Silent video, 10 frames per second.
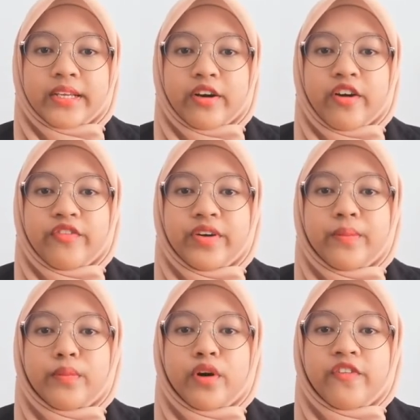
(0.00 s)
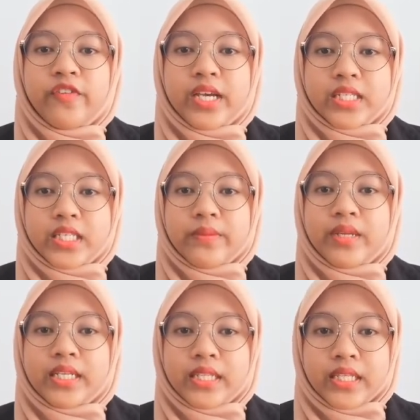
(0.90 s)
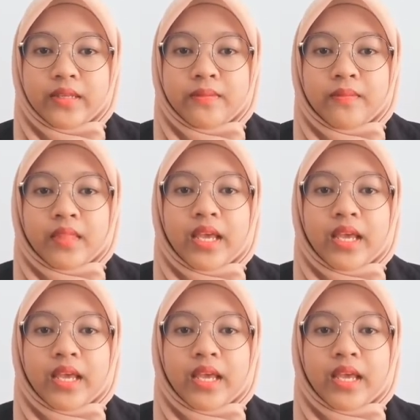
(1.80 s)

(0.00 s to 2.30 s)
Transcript: that offer more flexibility